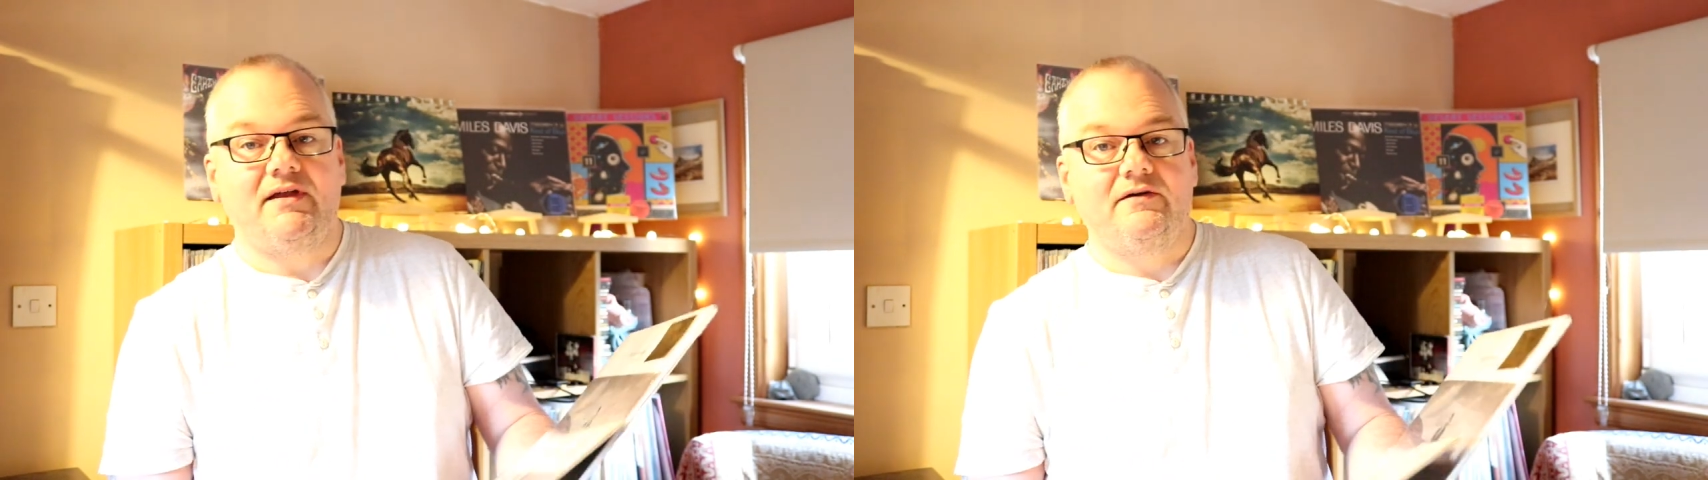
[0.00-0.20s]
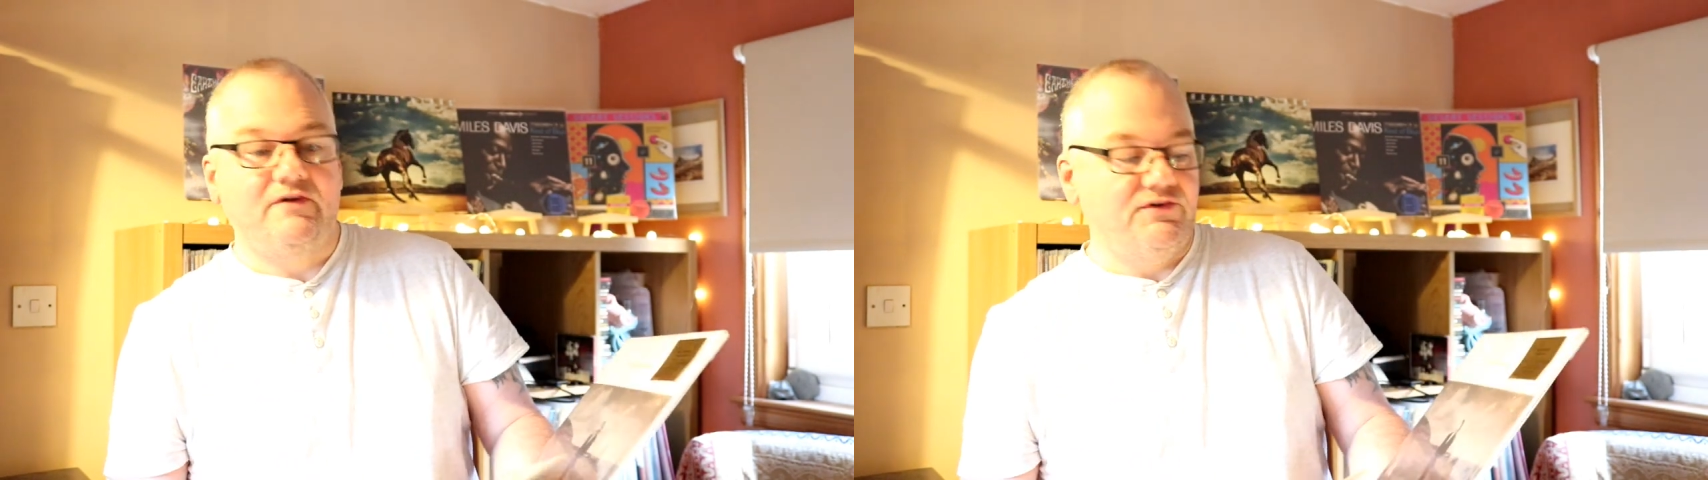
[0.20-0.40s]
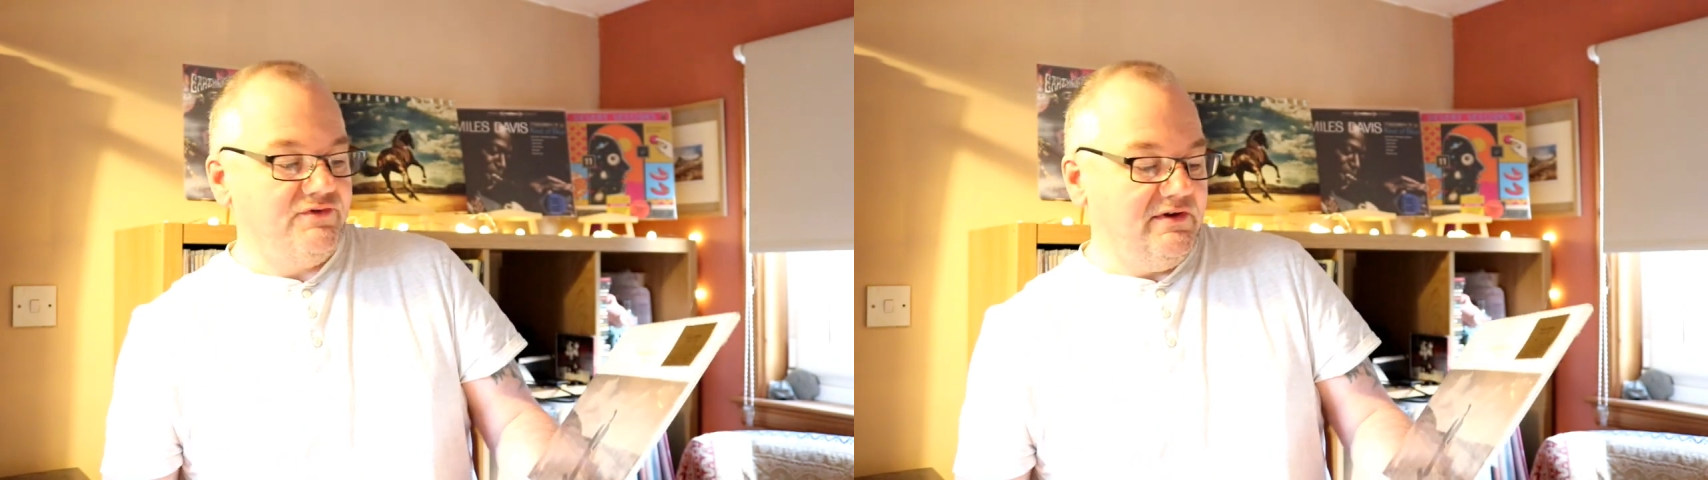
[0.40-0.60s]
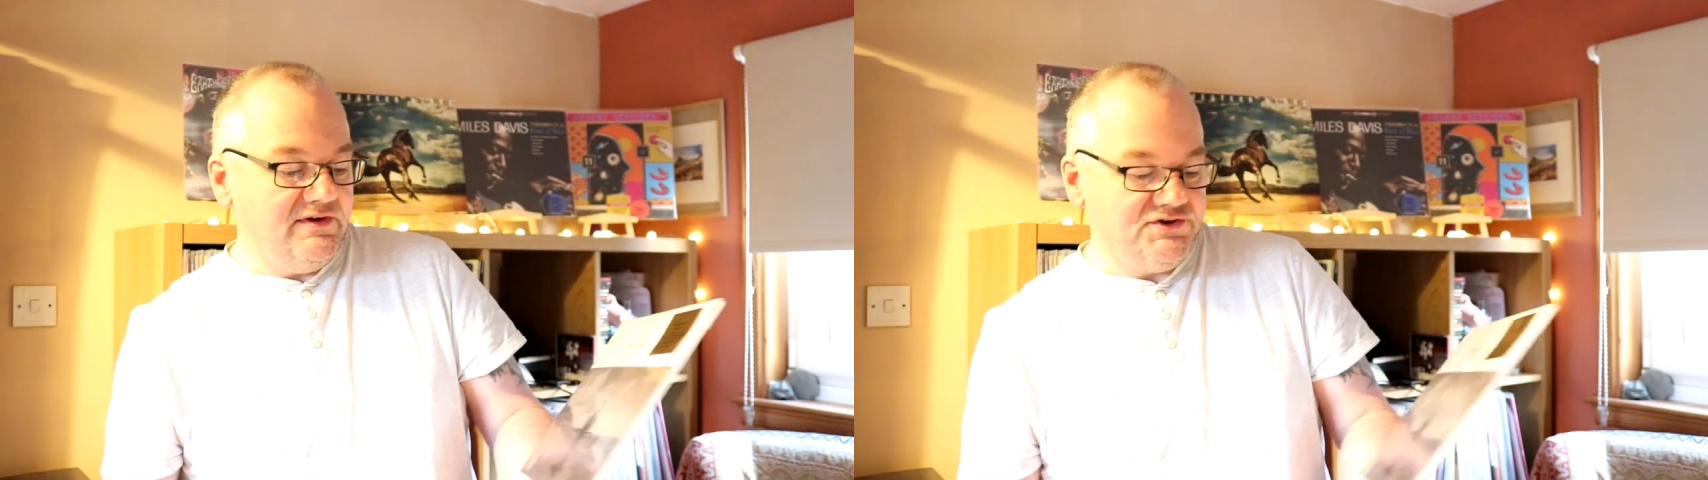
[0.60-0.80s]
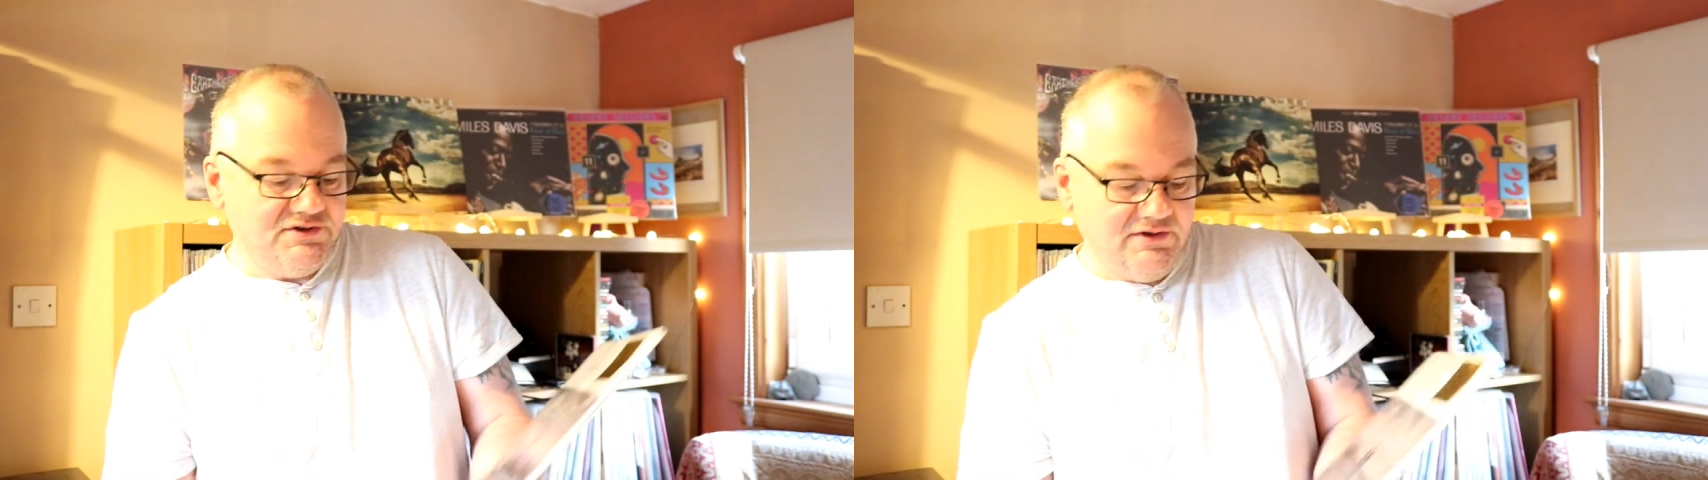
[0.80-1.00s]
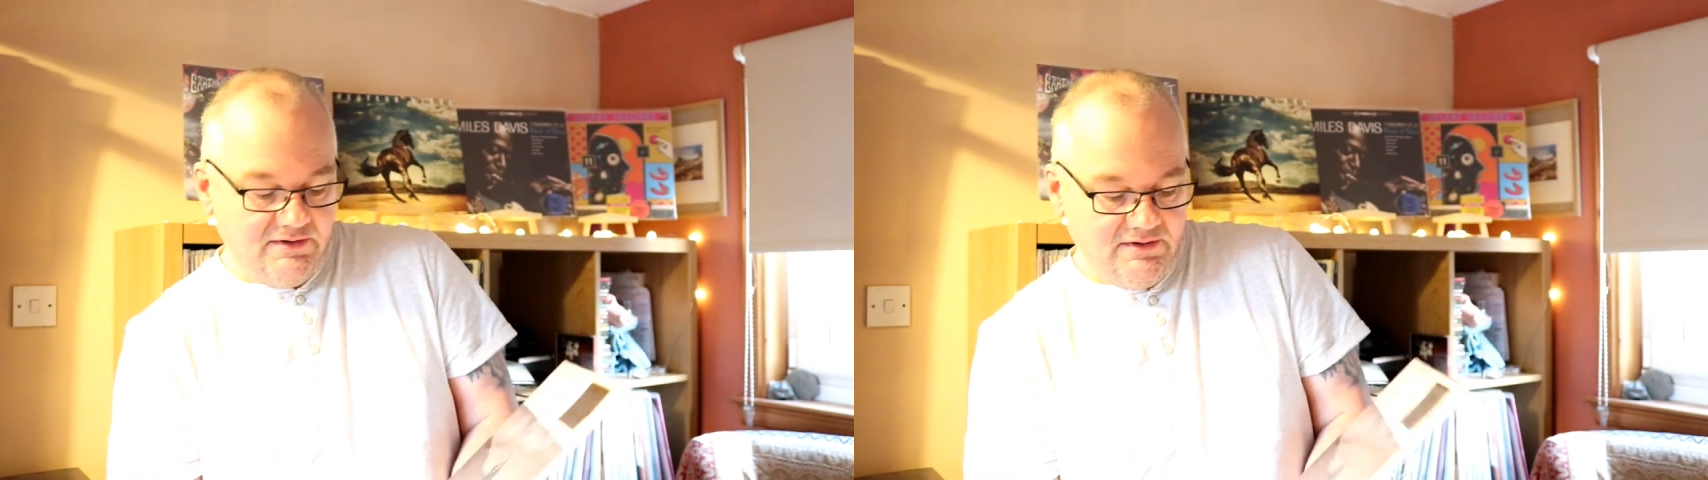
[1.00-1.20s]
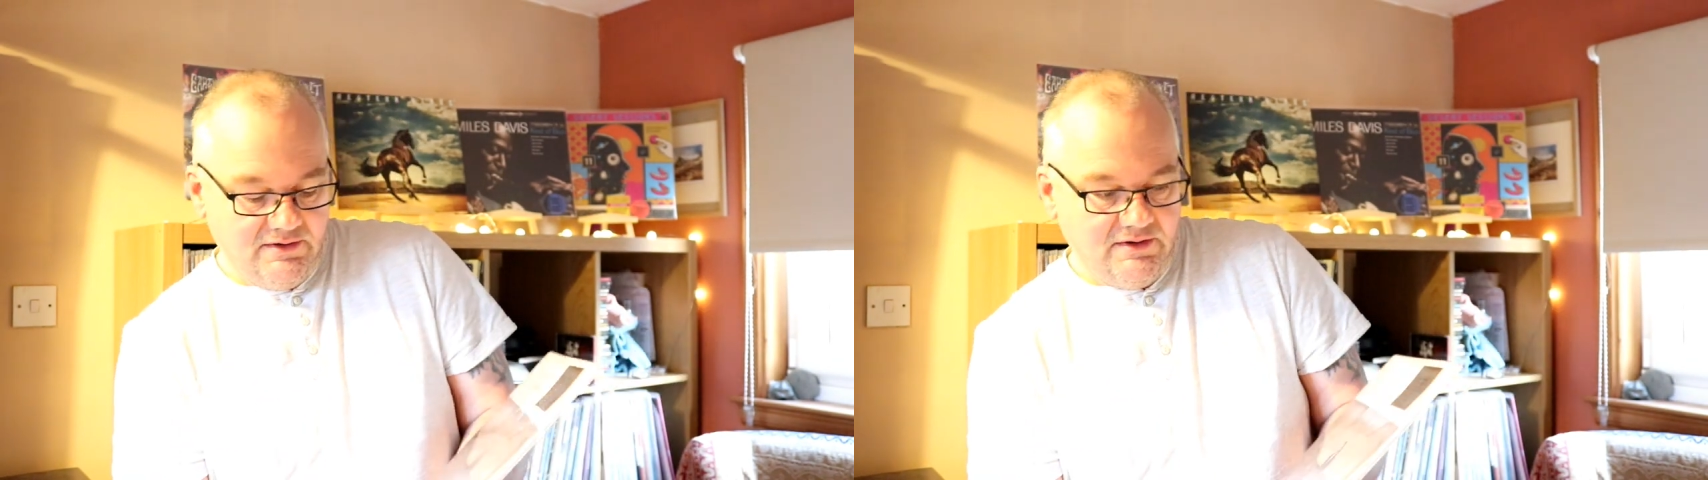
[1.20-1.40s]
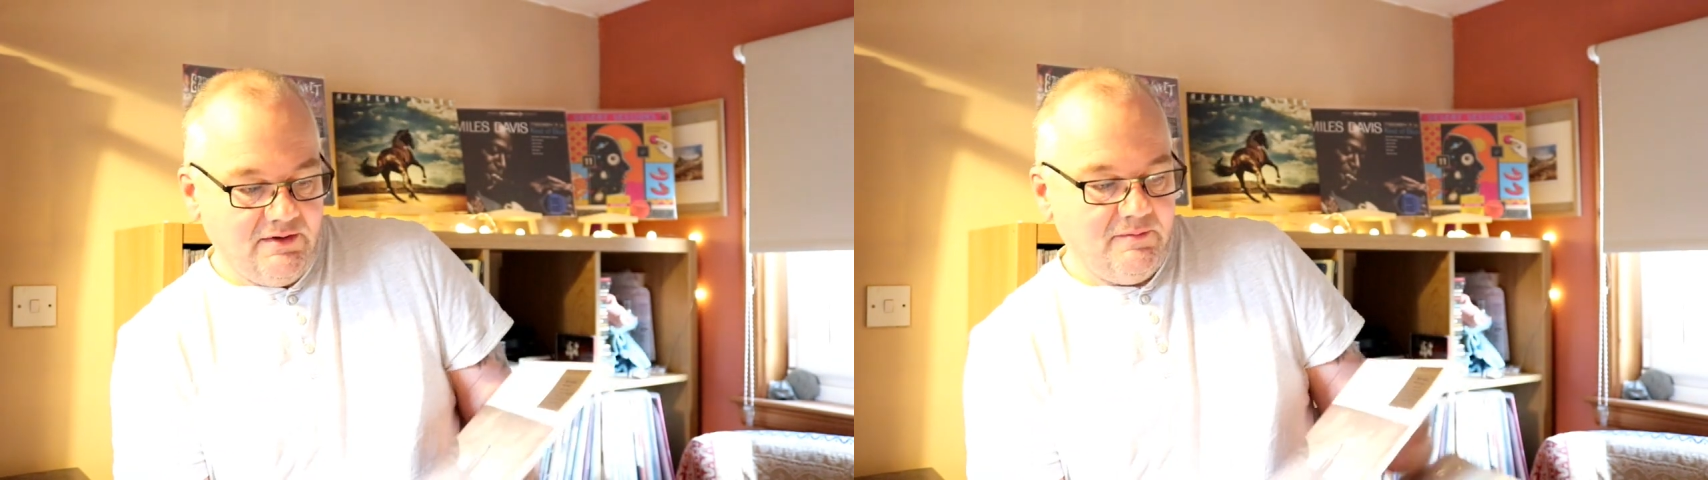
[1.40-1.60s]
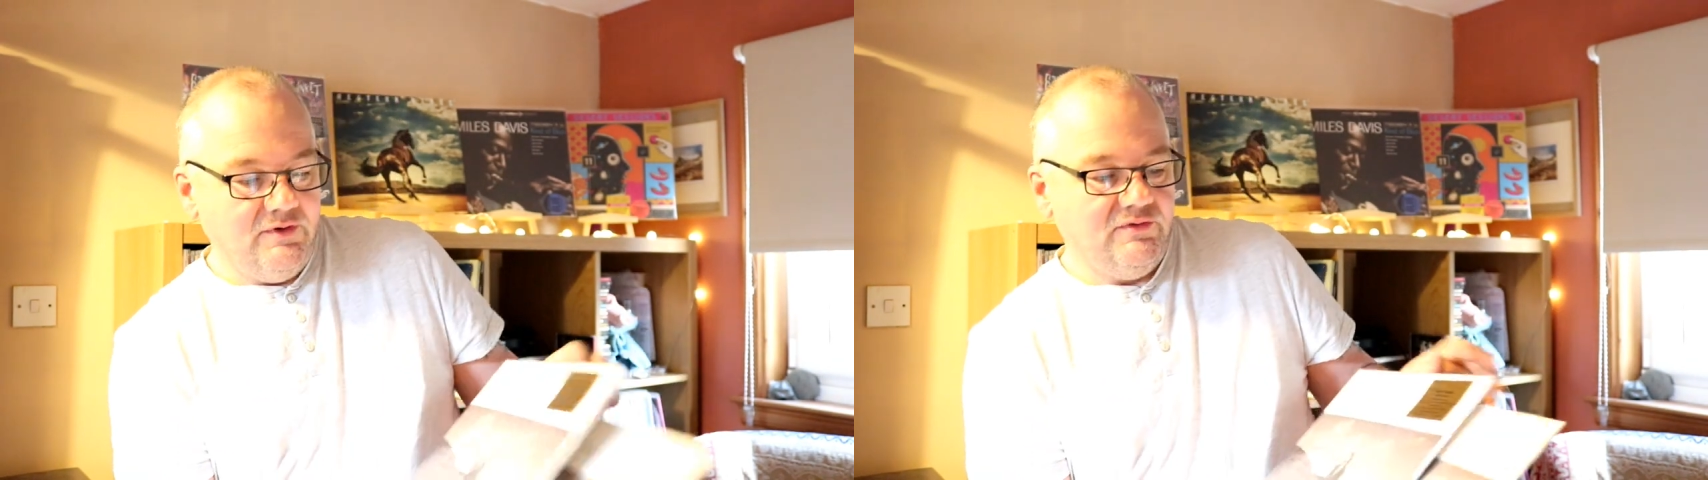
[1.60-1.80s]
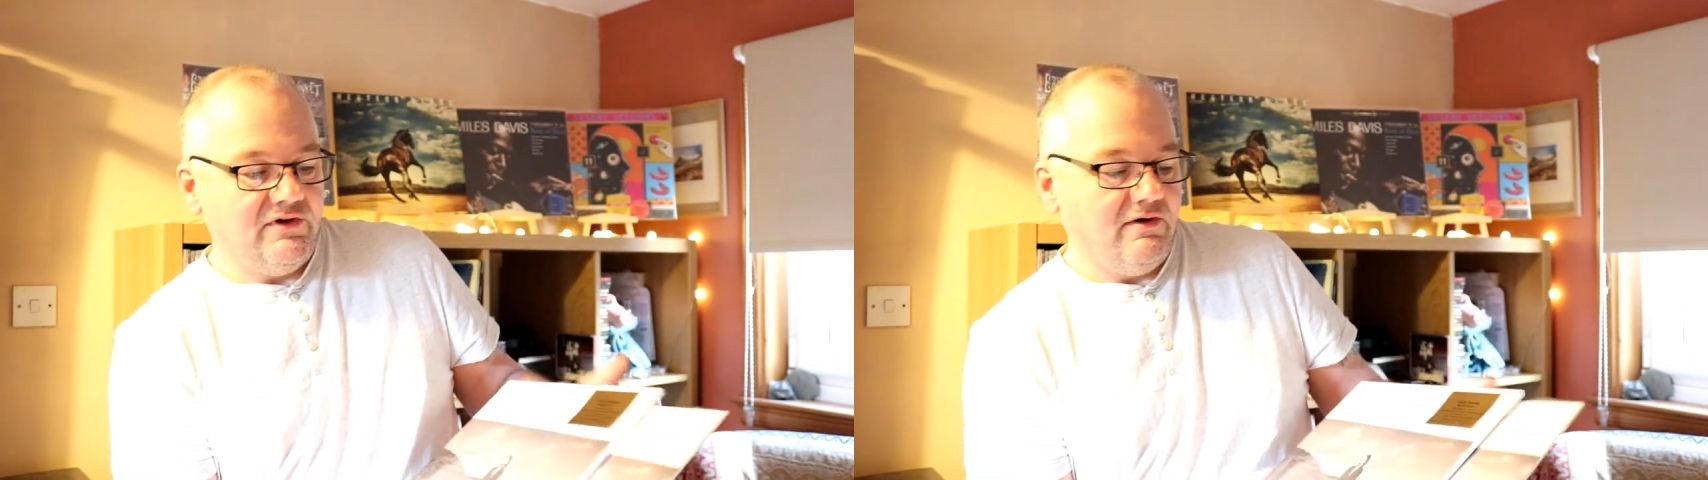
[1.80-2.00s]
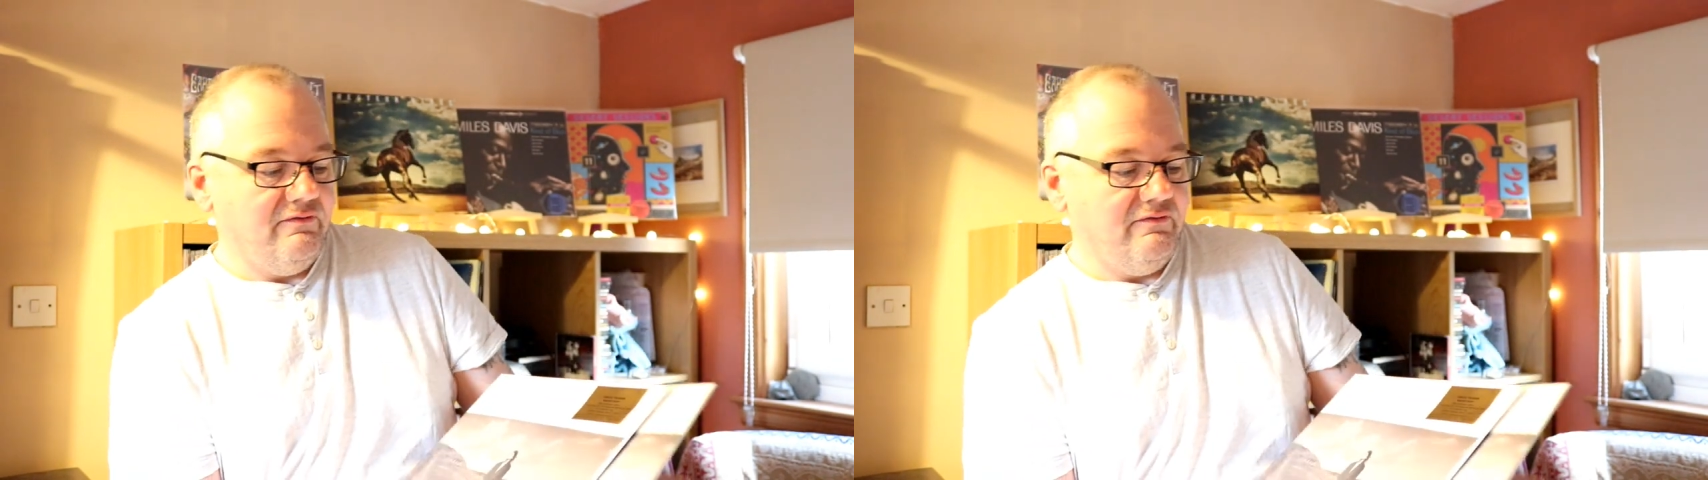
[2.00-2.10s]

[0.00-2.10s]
anniversary edition, music